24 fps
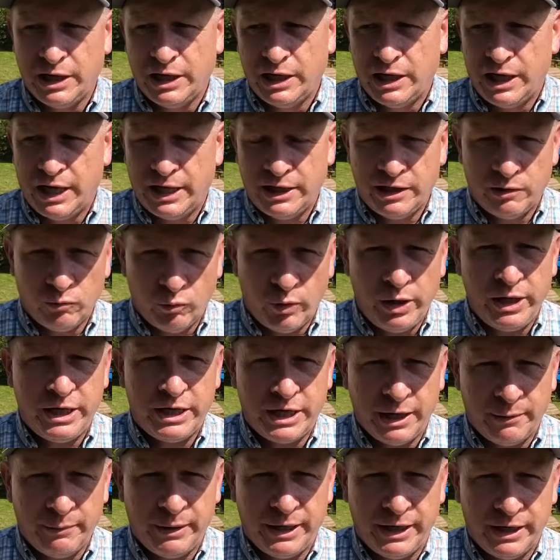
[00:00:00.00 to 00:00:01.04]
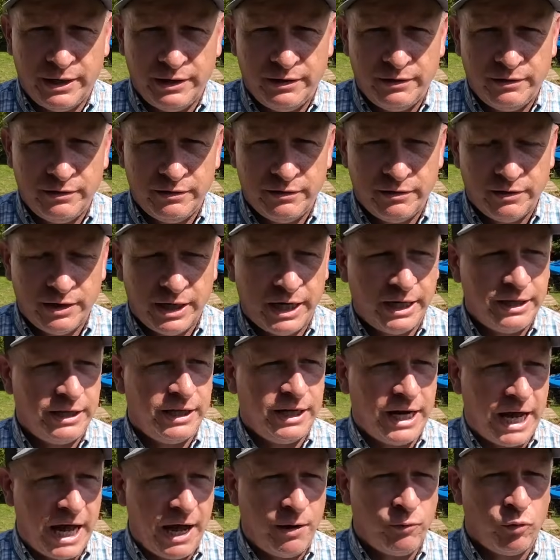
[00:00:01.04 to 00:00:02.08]
And then we come in, and
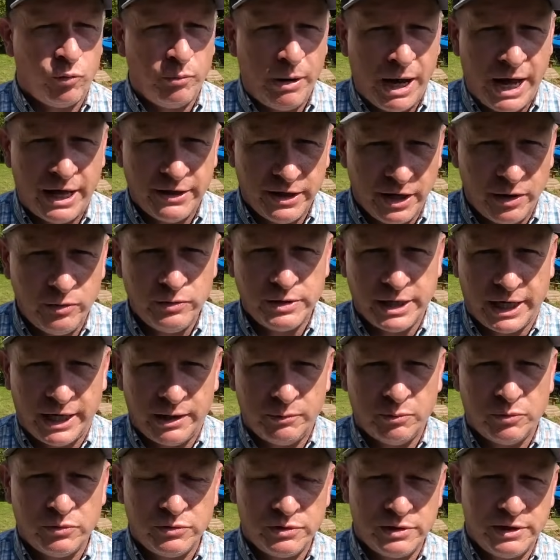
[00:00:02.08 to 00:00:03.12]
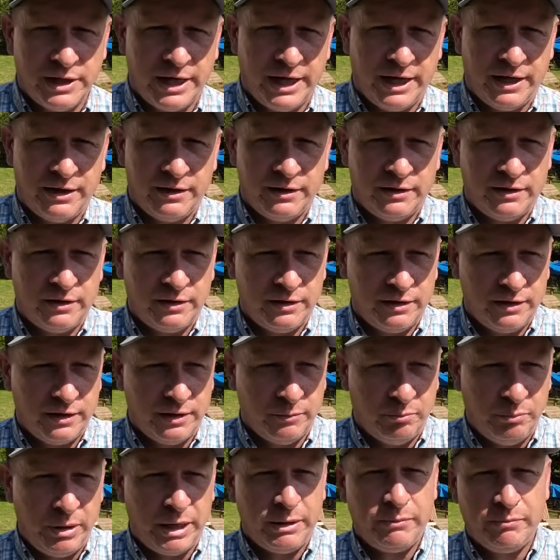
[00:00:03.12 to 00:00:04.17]
then I will buy those animals that the
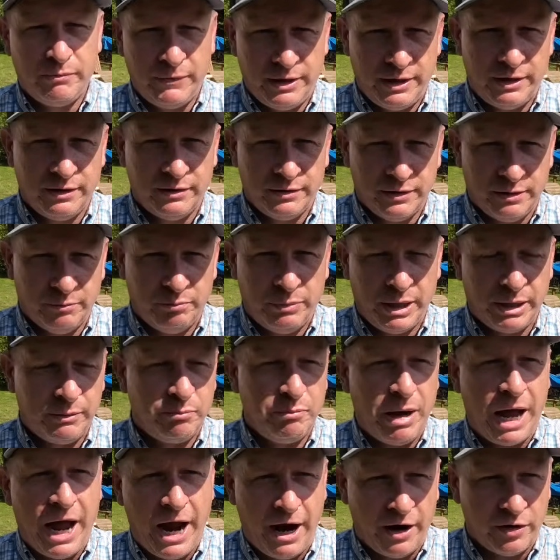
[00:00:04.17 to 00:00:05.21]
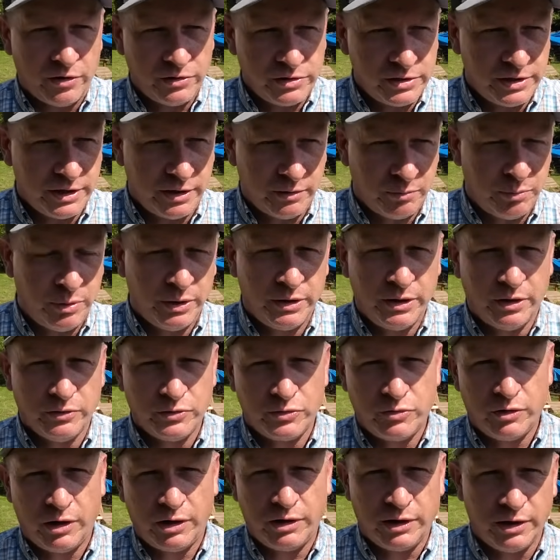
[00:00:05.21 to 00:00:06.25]
big buyers that are putting those
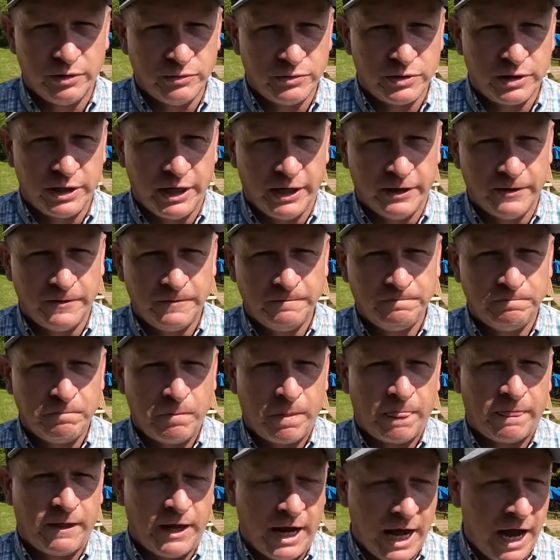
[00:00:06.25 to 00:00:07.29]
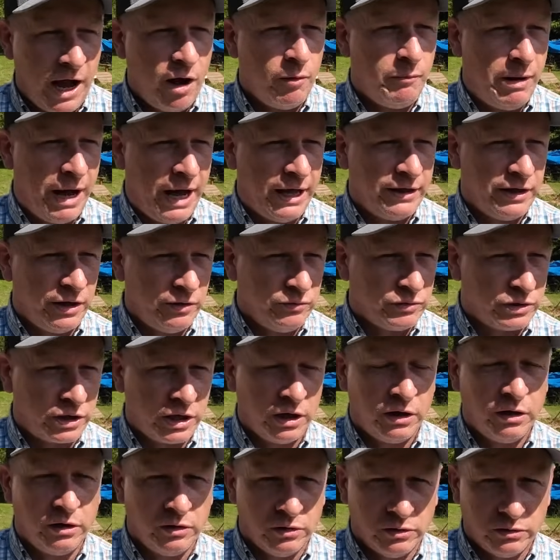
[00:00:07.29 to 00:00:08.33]
truckloads together, I'll buy those
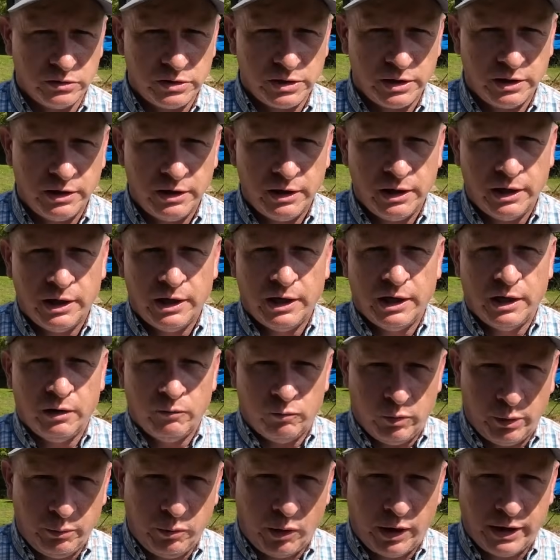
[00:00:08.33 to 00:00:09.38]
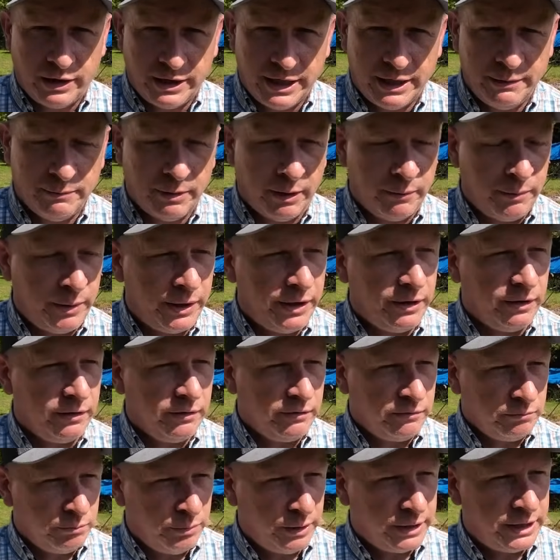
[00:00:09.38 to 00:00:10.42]
culls. We bring them up here,
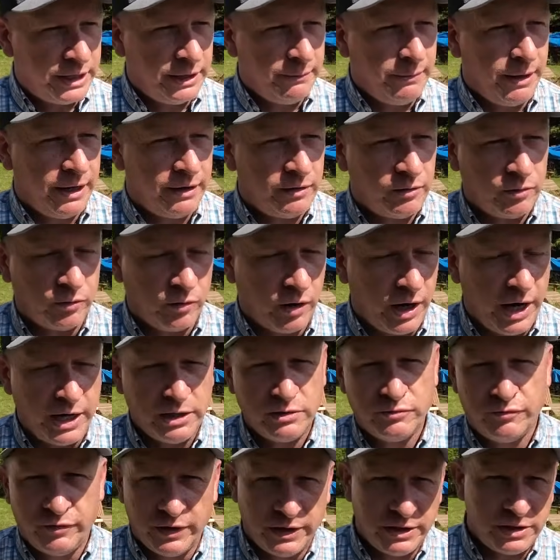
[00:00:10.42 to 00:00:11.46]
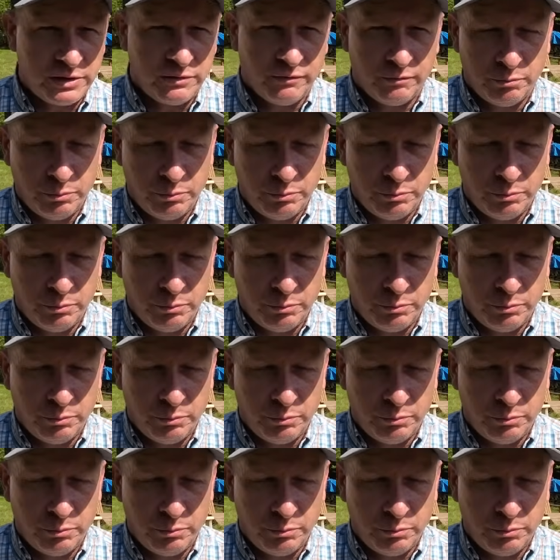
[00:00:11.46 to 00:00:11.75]
put them out on grass, finish